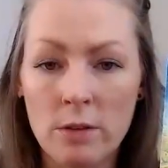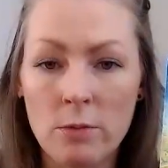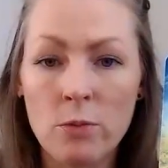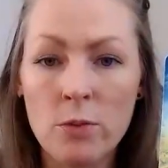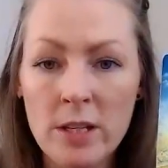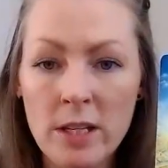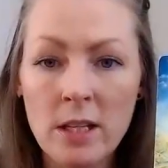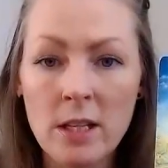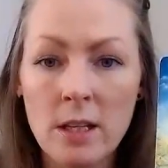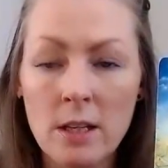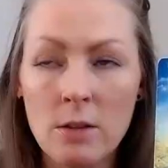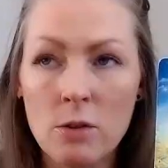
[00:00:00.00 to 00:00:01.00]

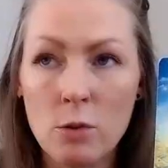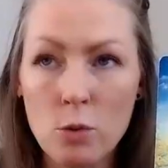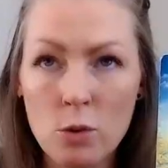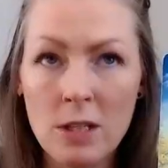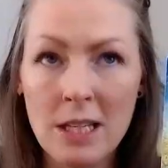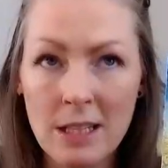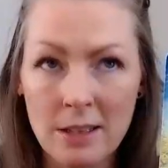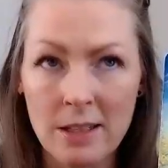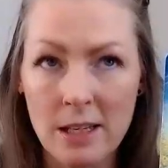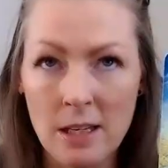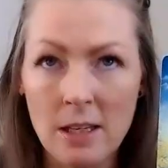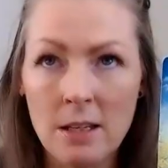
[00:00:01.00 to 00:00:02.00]
really
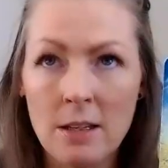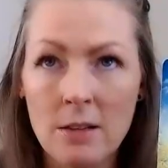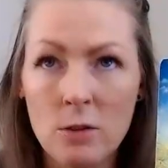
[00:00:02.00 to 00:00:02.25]
uniquely